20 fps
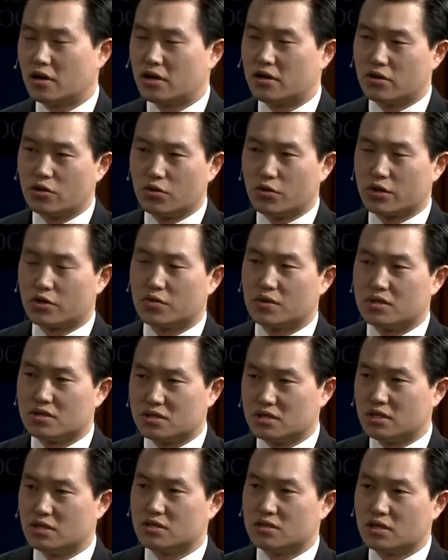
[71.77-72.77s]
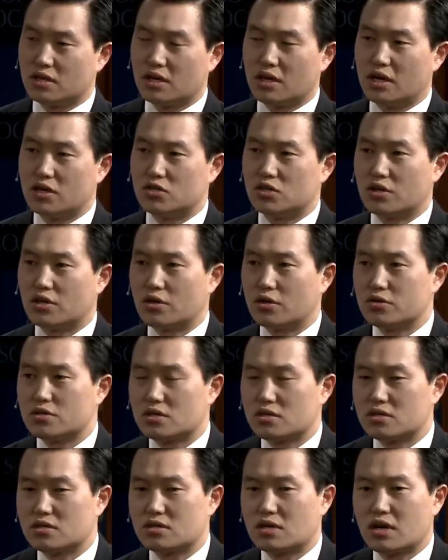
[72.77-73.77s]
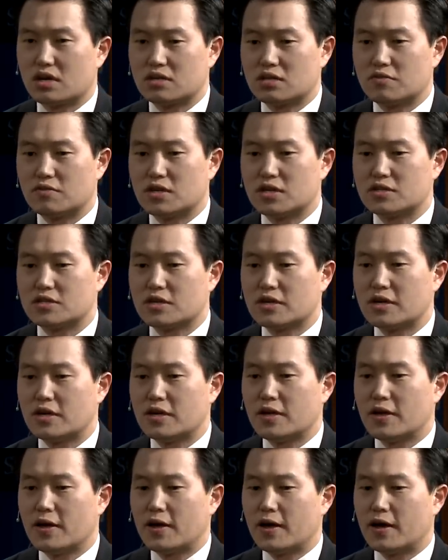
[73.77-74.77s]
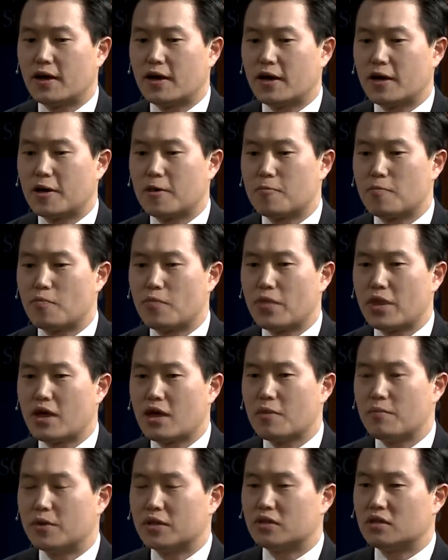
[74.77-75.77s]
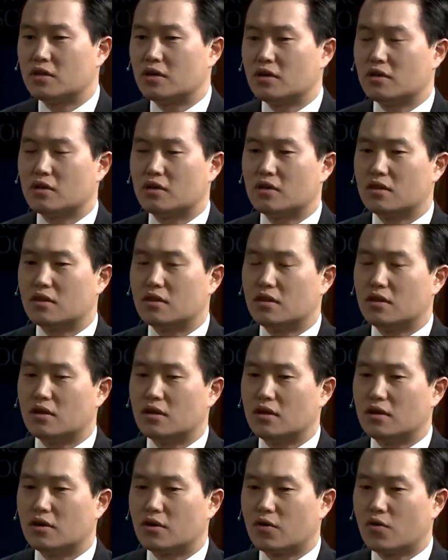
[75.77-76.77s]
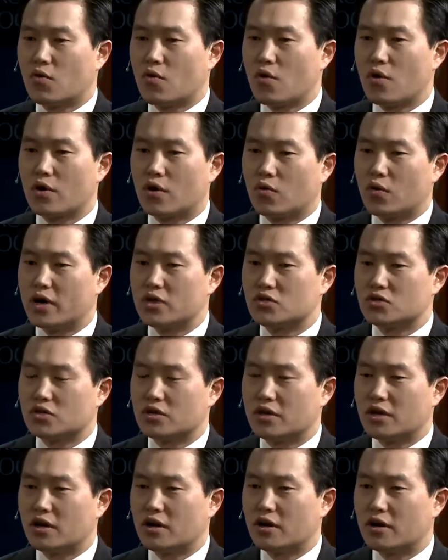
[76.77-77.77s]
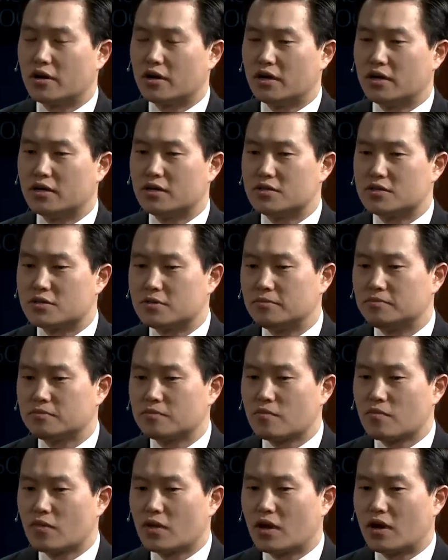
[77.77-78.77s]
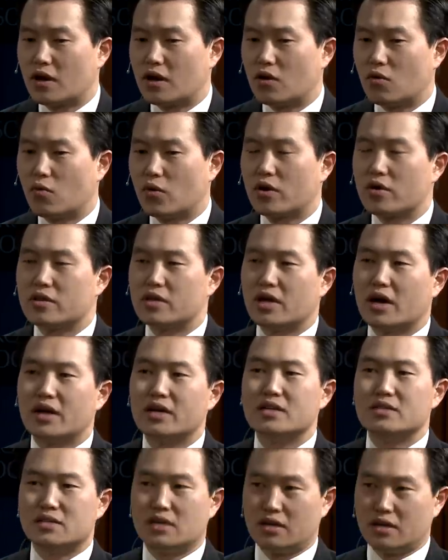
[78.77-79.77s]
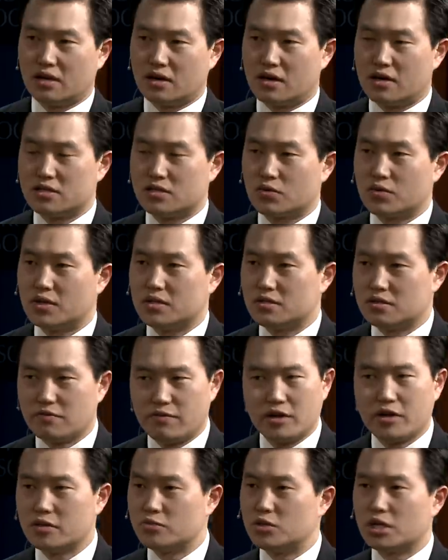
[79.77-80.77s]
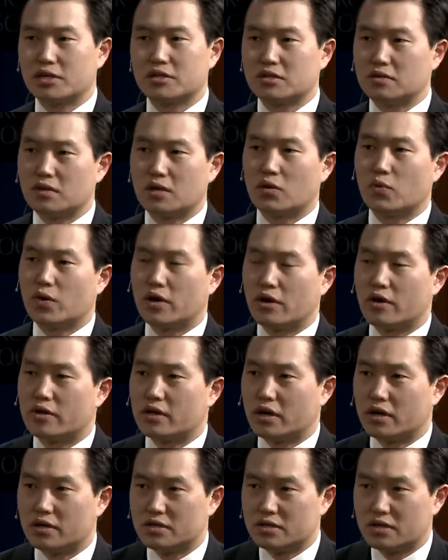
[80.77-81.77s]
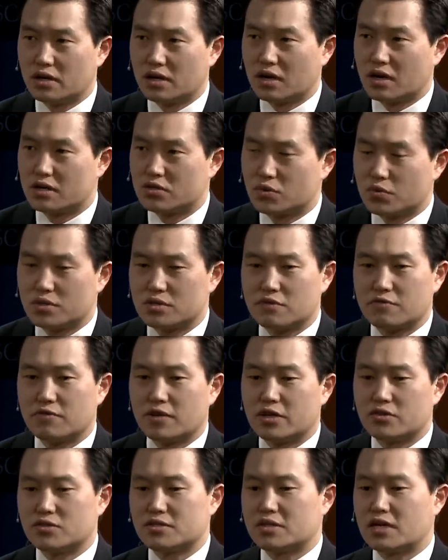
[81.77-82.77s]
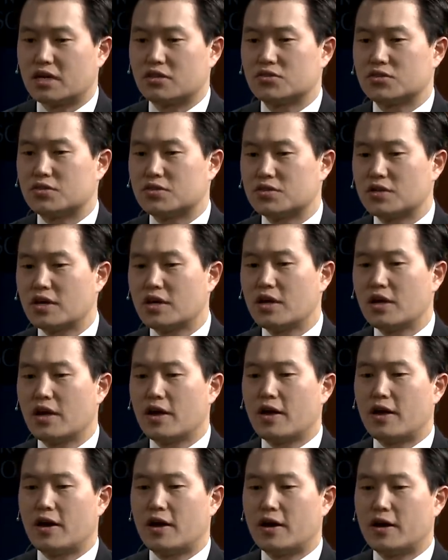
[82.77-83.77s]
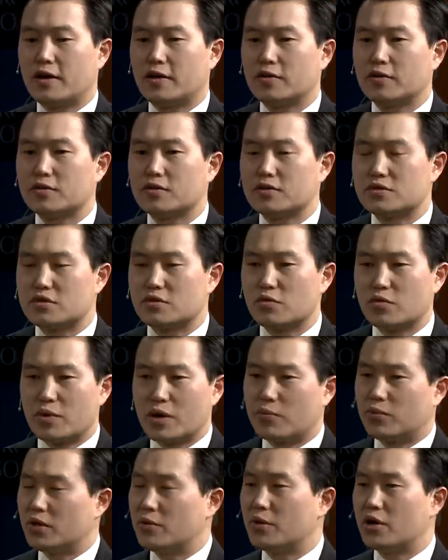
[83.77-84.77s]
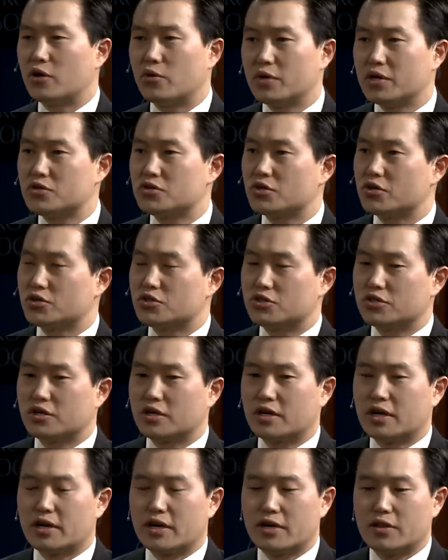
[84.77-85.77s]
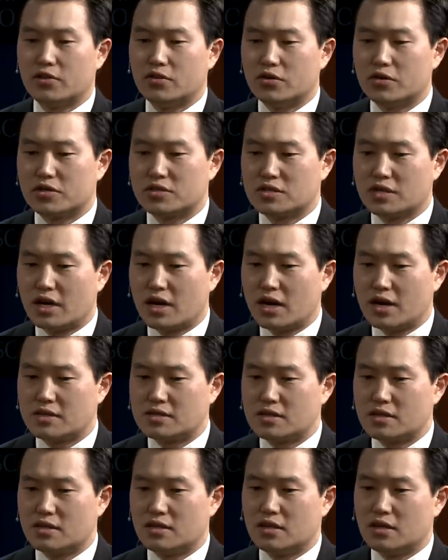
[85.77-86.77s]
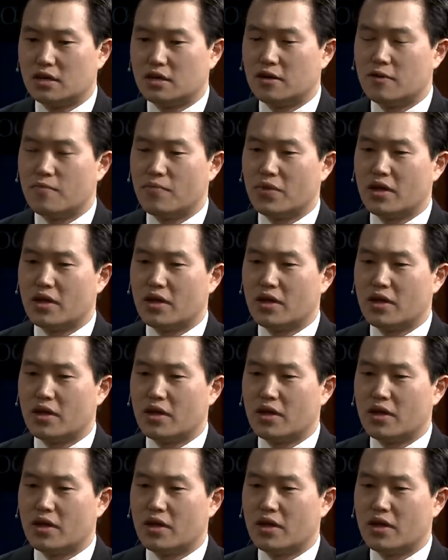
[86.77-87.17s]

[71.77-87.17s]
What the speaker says: the North Koreans cease engaging in those illicit activities. But the core question here is, what are the unintended consequences? Very objectively, what are the unintended consequences of financial sanctions? Some of my preliminary research looks at the